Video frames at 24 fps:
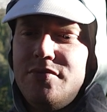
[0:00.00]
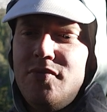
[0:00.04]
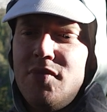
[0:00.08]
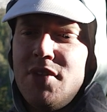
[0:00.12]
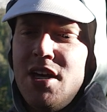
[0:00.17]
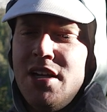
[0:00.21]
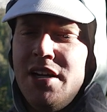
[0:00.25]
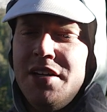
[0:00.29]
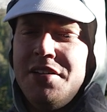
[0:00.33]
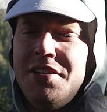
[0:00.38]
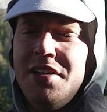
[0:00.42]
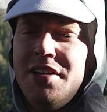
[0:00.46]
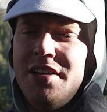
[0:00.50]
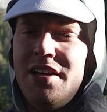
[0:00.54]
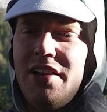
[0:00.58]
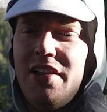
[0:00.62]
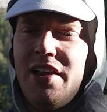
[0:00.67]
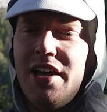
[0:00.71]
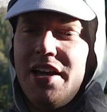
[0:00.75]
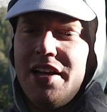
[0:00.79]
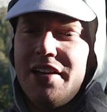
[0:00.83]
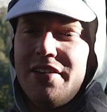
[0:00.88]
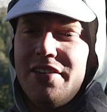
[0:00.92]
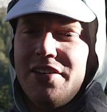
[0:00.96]
I tend to
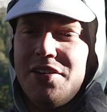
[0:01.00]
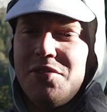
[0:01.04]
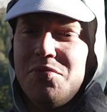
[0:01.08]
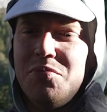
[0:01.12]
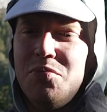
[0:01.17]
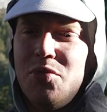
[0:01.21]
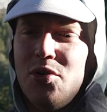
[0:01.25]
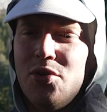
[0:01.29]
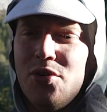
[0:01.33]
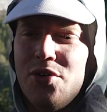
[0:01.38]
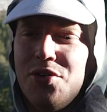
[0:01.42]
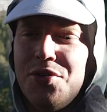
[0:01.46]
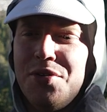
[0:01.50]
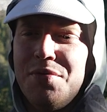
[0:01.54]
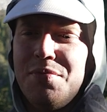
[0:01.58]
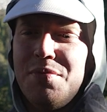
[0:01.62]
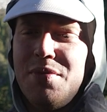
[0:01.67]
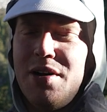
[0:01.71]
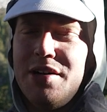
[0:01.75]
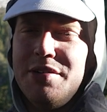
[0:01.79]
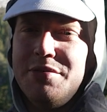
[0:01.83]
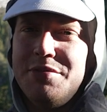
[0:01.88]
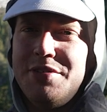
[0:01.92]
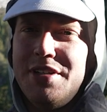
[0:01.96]
like more,
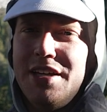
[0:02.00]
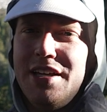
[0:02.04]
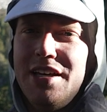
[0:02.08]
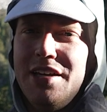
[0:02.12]
I would say,